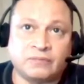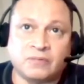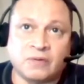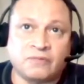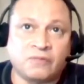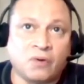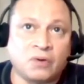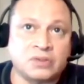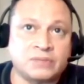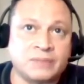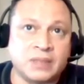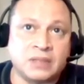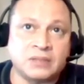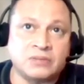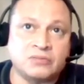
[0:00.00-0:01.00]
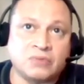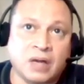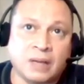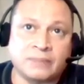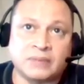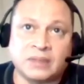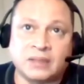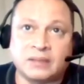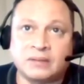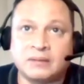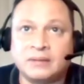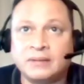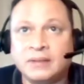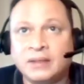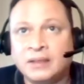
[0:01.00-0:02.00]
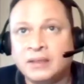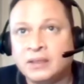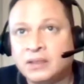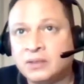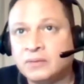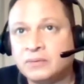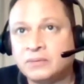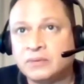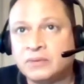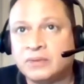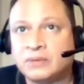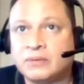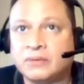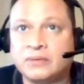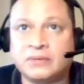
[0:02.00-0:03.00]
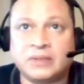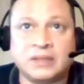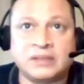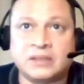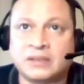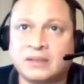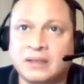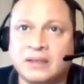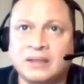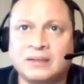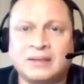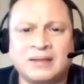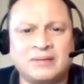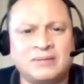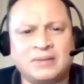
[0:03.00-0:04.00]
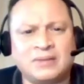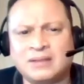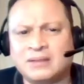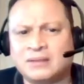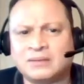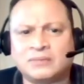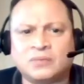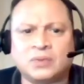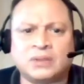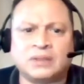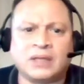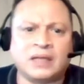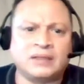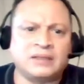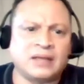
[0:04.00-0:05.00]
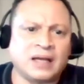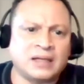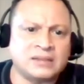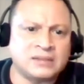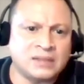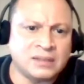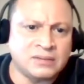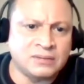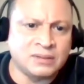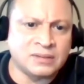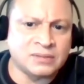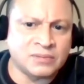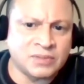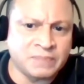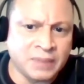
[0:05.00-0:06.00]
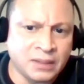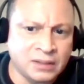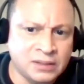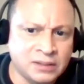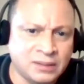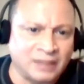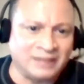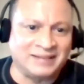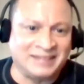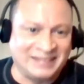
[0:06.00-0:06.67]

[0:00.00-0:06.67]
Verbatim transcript: the first minute you dropped and then you you you know you did your thing. Then you did the what Nate Diaz said. You did some spinning shit.